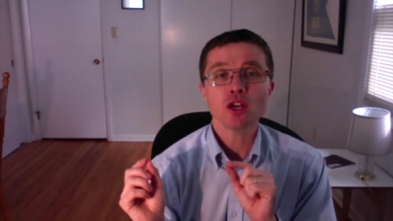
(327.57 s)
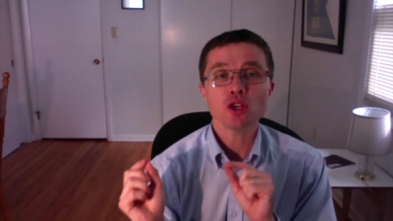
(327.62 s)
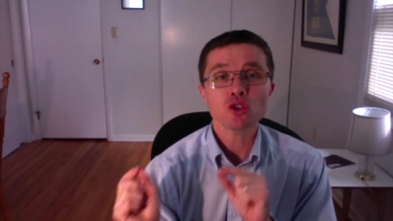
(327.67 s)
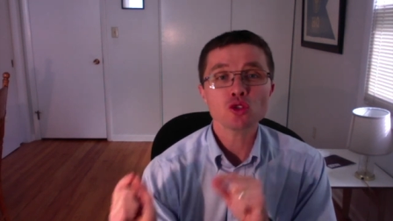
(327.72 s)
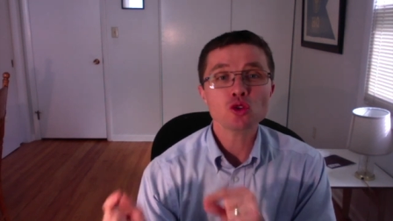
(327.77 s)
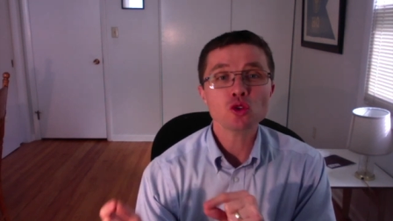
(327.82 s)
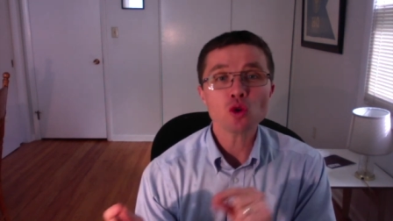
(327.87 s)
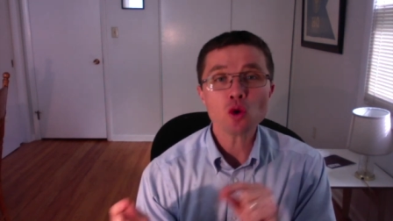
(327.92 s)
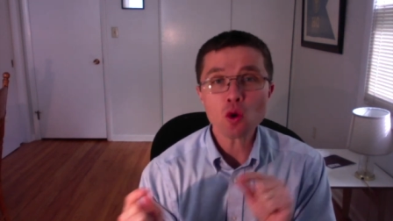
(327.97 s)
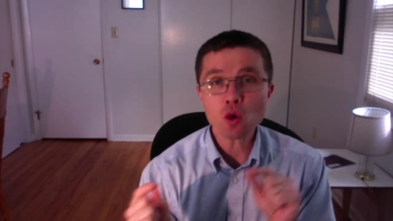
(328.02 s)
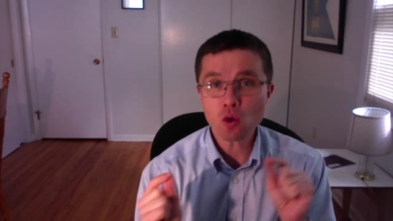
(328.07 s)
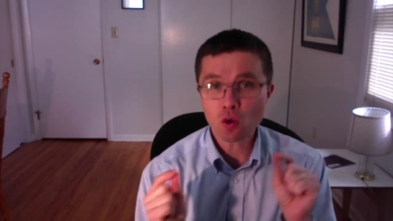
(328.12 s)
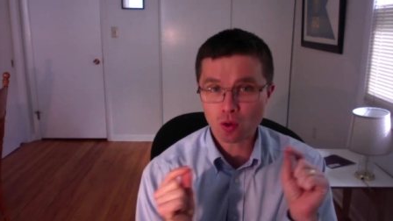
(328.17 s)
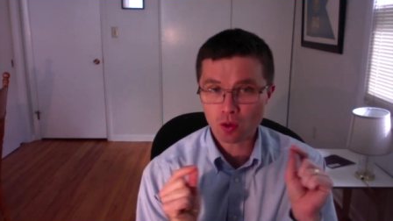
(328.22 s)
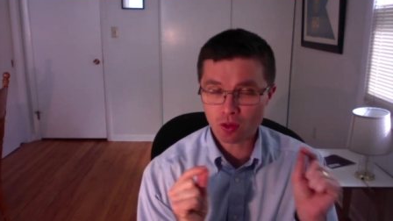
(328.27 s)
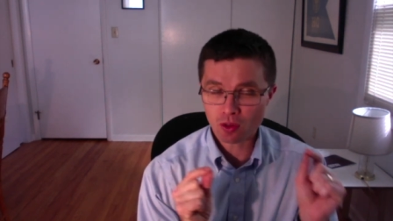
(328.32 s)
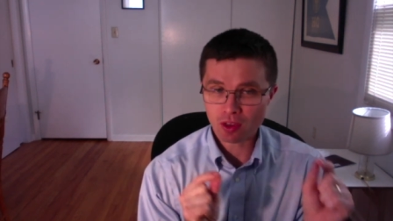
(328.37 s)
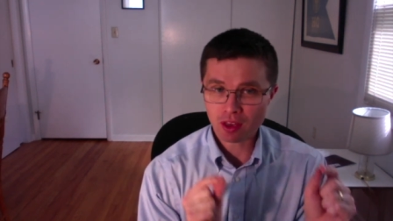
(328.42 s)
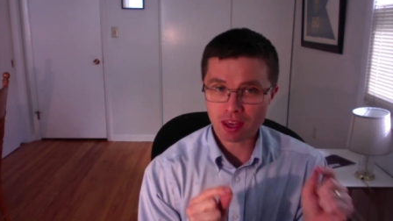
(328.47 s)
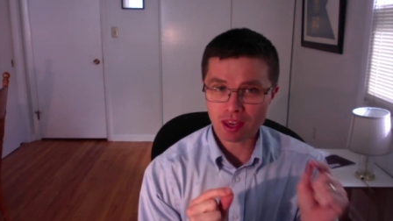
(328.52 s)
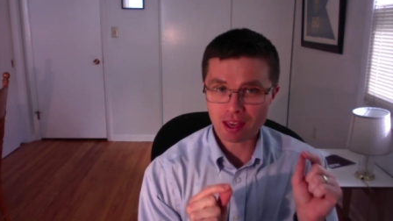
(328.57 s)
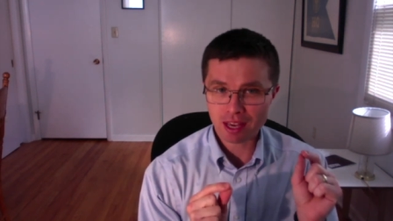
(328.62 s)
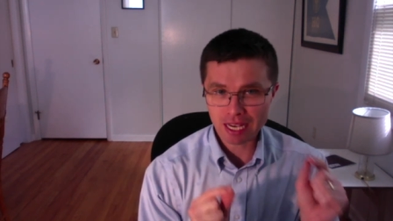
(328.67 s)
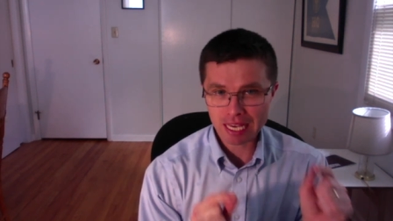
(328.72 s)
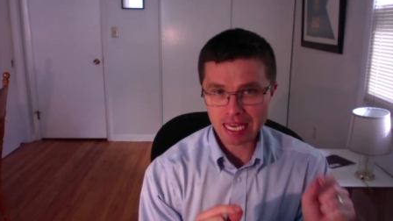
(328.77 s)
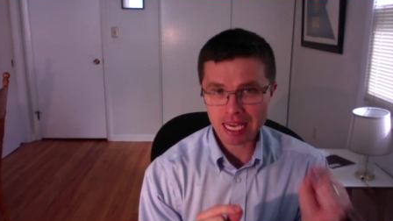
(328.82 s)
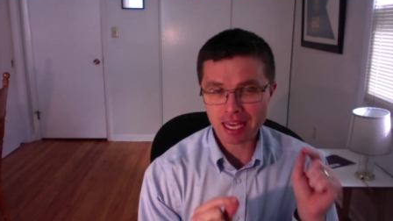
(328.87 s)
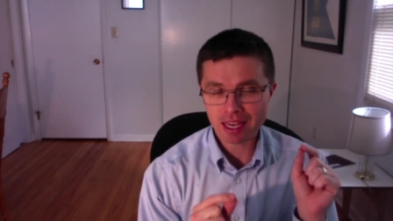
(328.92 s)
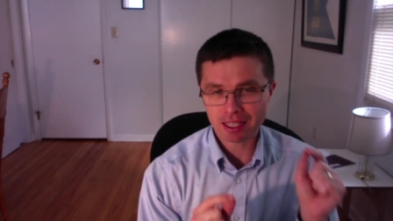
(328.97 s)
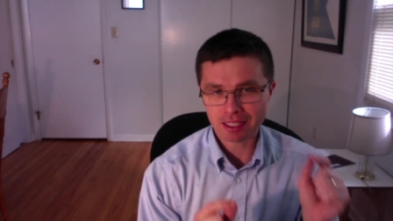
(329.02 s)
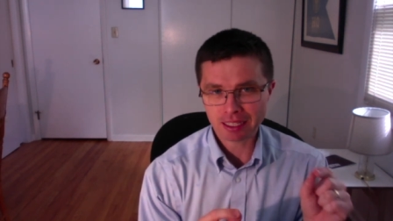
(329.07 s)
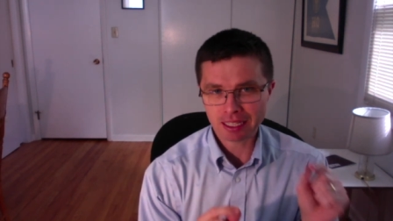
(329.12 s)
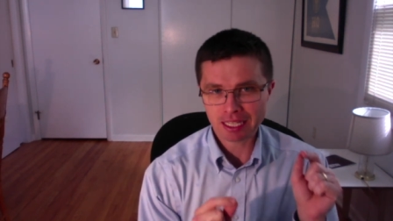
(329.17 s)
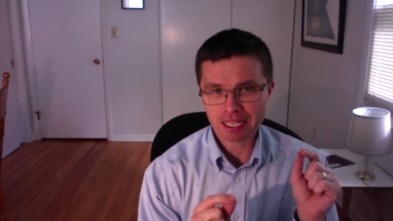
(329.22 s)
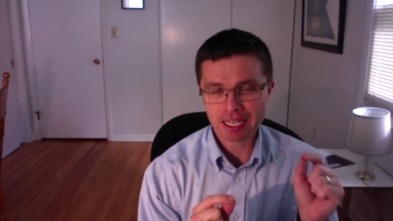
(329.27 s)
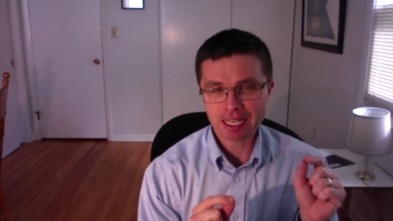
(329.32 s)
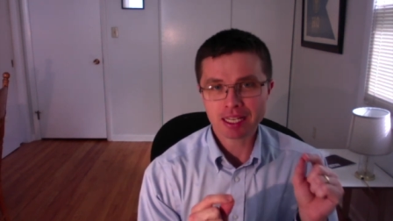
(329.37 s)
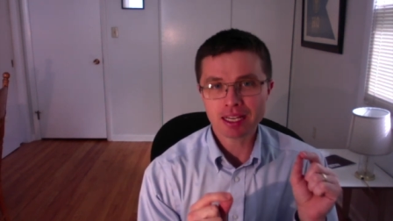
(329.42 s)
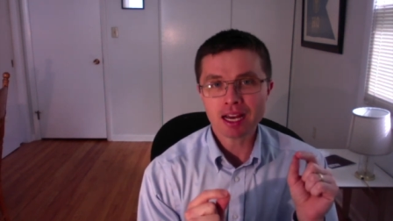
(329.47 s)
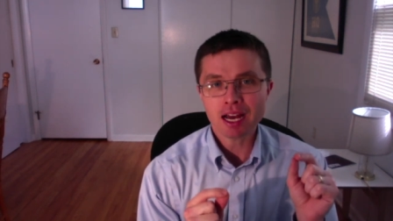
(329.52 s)
to the Achaean
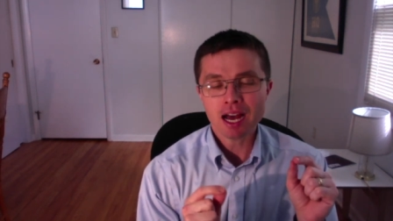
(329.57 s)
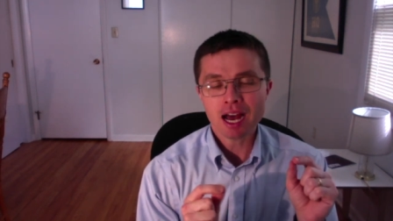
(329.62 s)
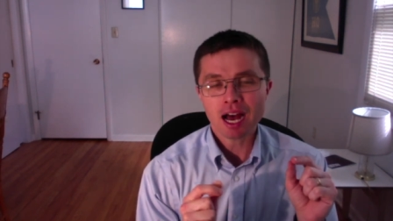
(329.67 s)
League,